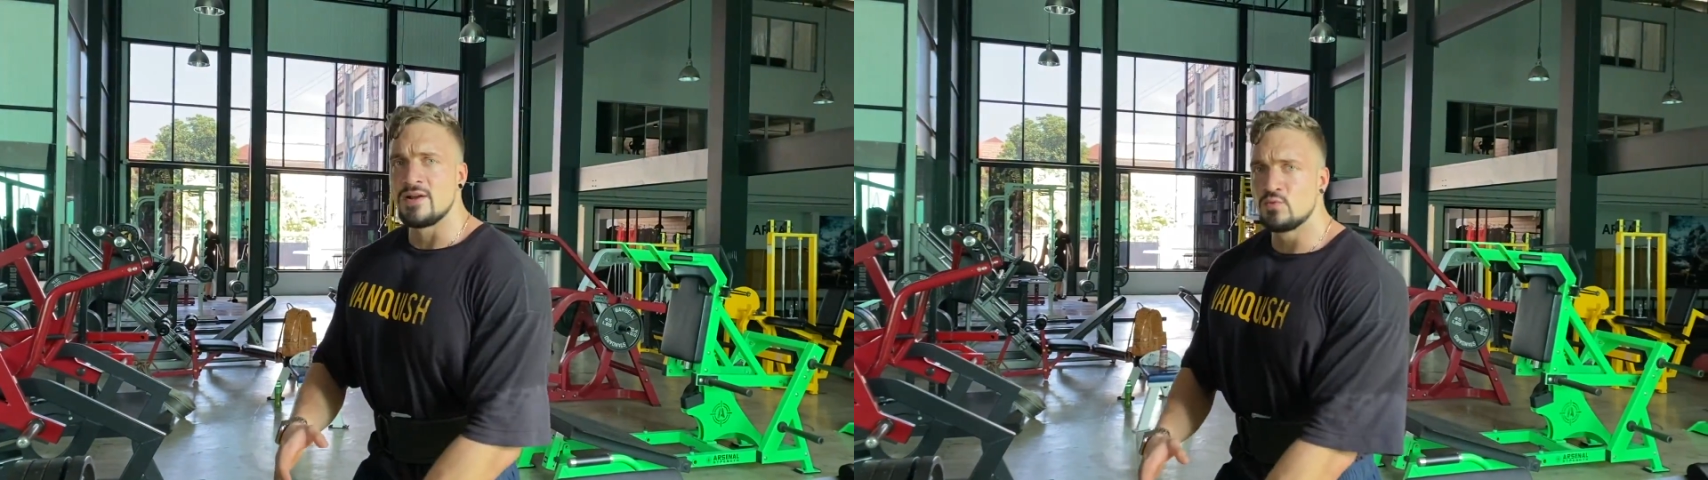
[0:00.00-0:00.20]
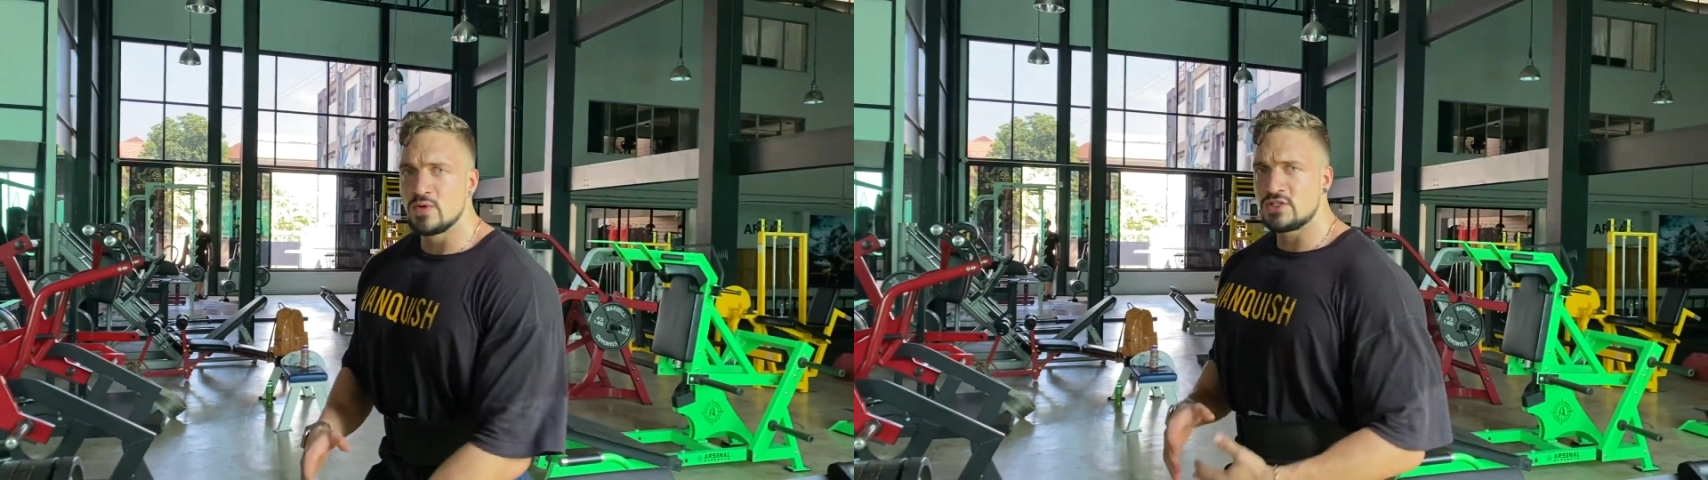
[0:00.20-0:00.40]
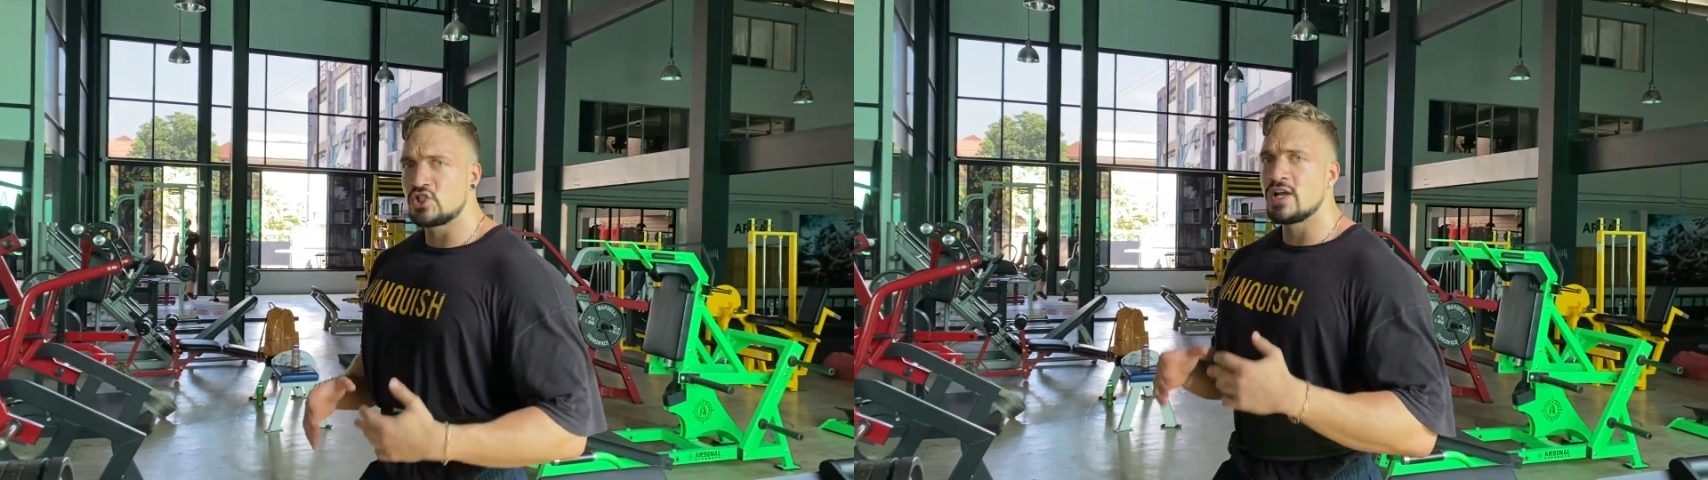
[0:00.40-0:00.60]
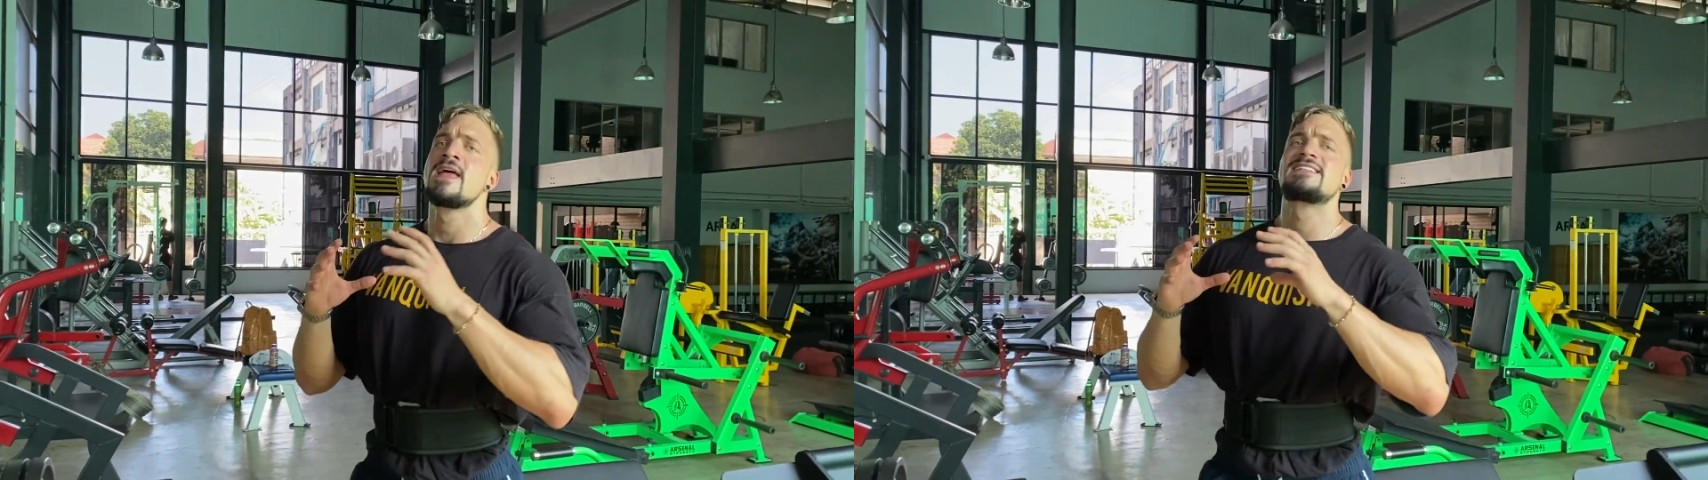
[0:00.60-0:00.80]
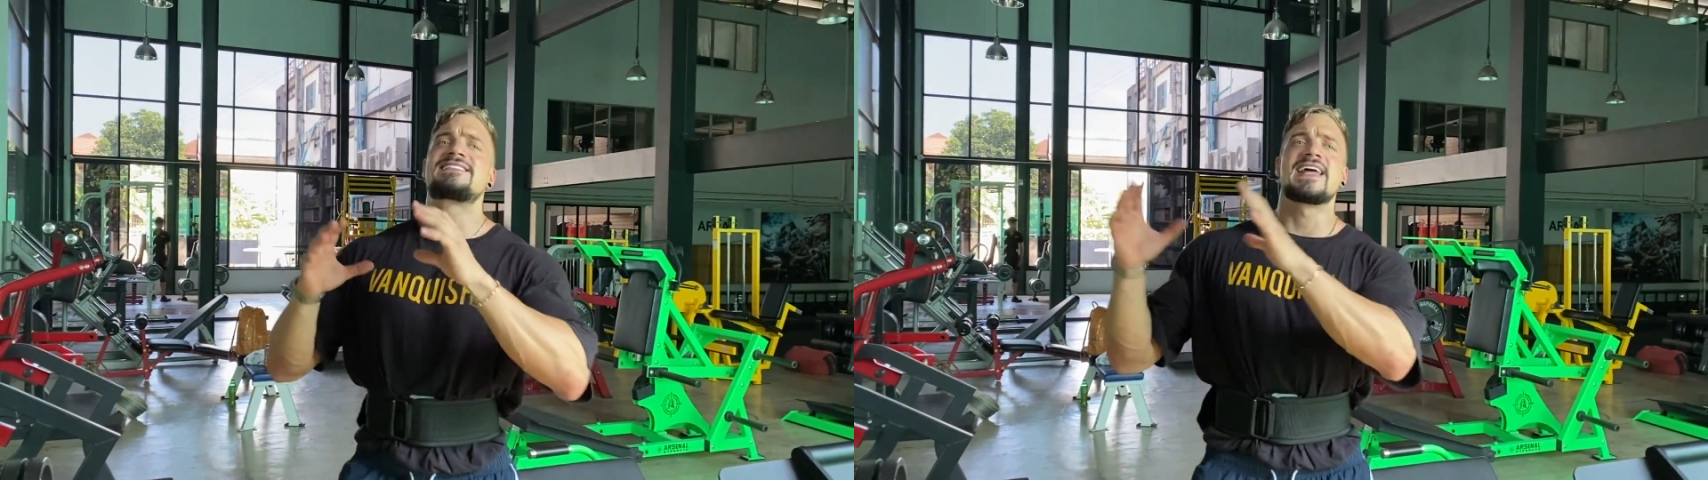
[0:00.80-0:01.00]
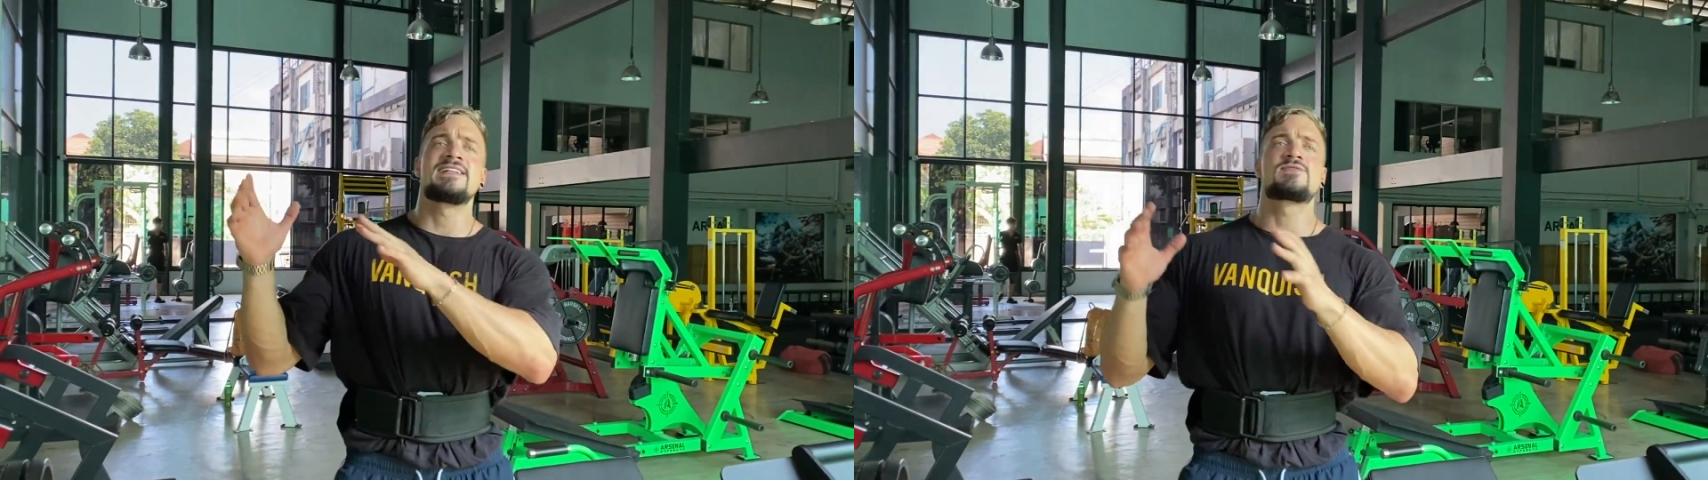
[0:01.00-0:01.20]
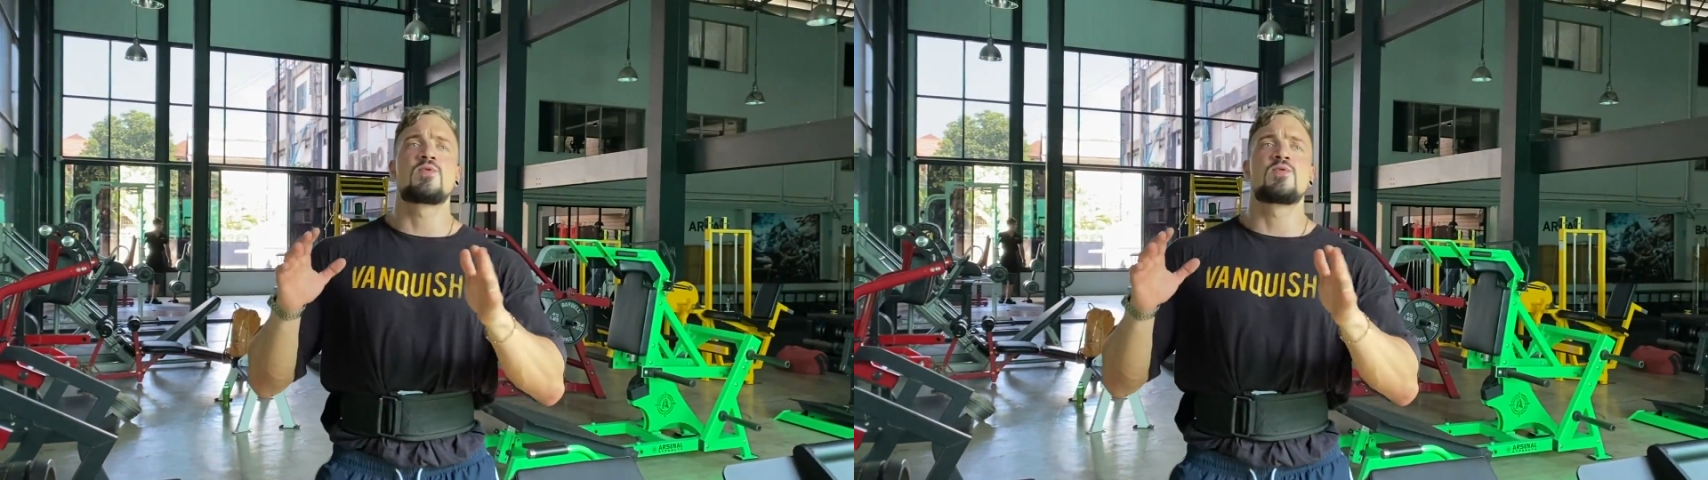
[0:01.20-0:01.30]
and which stance